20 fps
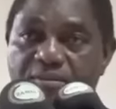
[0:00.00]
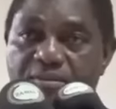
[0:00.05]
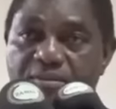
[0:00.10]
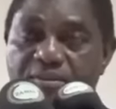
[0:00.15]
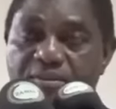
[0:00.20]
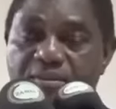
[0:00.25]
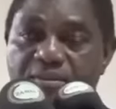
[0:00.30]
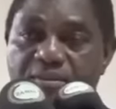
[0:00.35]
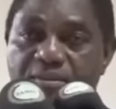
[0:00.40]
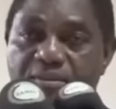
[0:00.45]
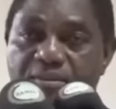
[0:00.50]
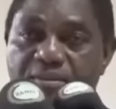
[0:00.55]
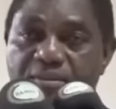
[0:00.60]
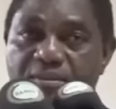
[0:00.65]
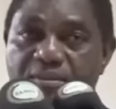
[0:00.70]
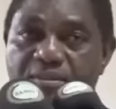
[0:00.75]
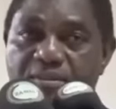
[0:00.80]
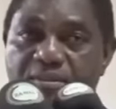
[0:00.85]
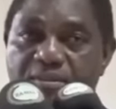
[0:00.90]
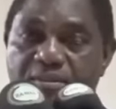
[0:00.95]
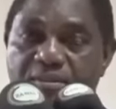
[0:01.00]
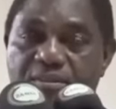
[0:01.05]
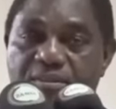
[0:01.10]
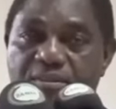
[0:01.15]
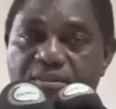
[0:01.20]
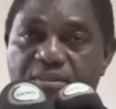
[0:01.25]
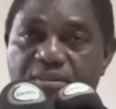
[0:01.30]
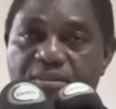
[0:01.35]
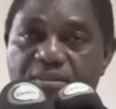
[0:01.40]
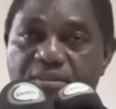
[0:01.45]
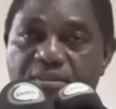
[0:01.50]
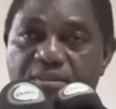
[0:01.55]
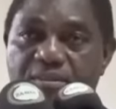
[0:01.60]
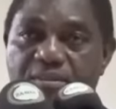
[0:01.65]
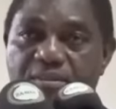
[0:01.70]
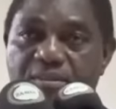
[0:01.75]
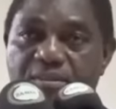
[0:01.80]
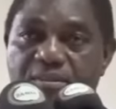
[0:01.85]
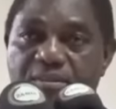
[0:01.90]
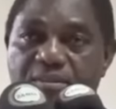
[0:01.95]

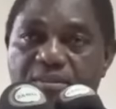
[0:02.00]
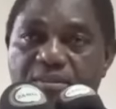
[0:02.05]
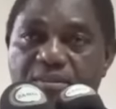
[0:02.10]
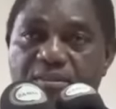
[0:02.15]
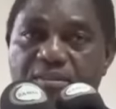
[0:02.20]
(no one is talking)